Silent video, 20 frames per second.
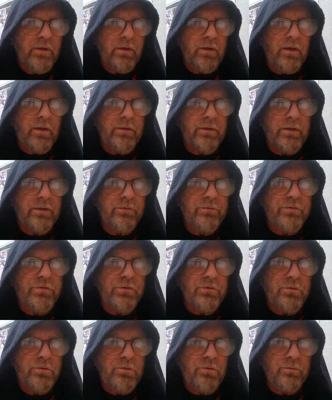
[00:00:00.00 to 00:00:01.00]
and then
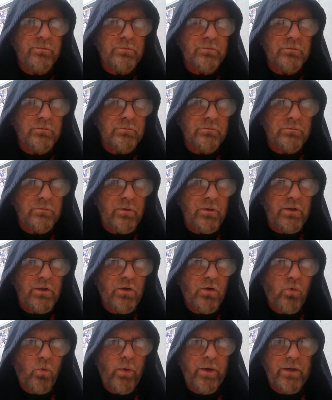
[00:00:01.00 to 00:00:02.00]
to
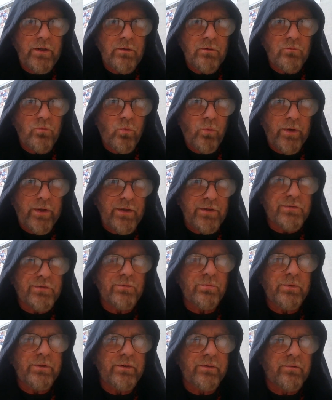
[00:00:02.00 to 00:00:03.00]
equate race
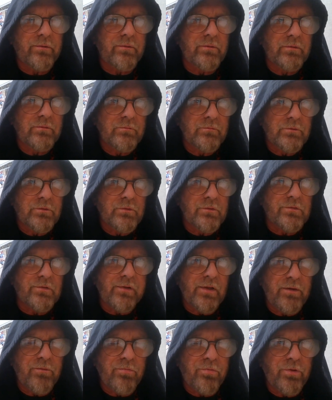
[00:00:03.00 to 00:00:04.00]
with
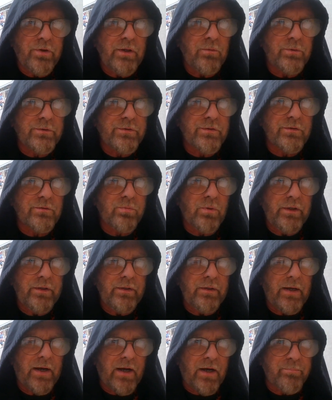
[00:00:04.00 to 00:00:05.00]
slavery, which is what
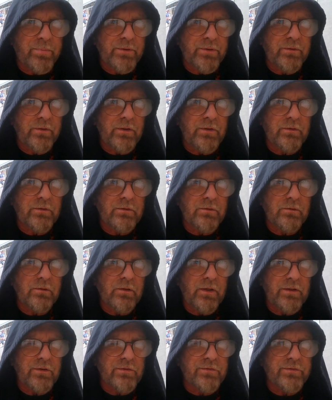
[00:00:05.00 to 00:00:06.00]
happened in the
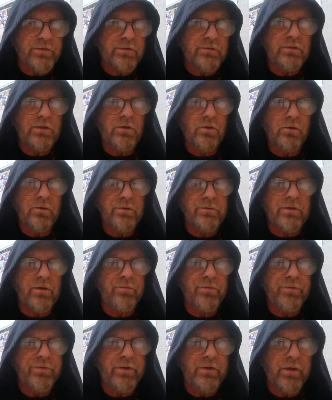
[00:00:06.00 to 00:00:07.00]
late 16, early
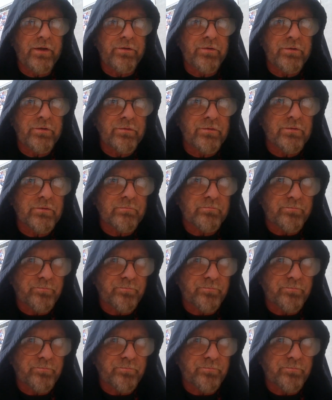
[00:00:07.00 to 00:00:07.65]
1700s.